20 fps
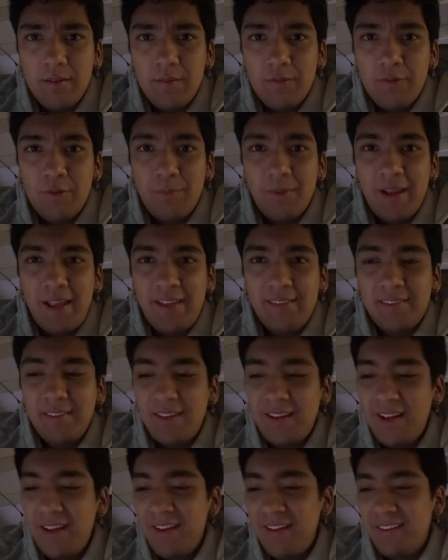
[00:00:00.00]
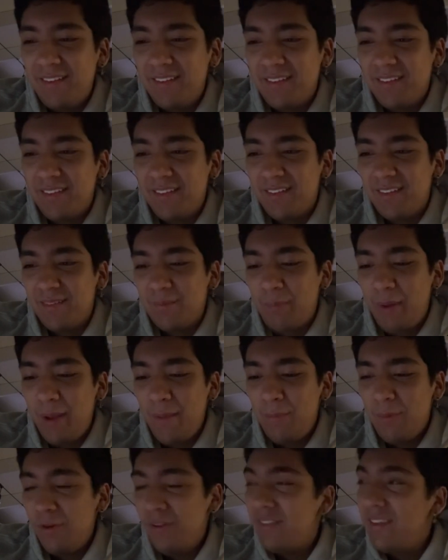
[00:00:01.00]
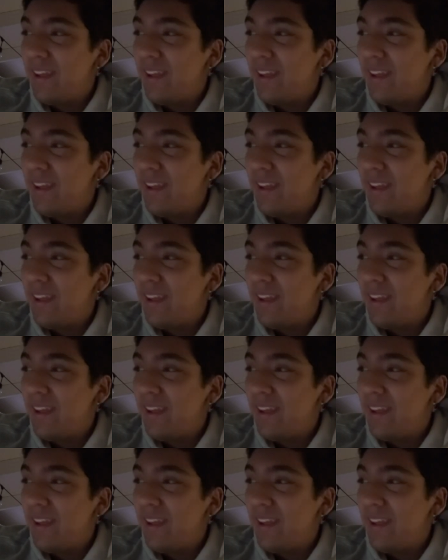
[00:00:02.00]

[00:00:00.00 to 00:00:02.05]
From last night, the papers.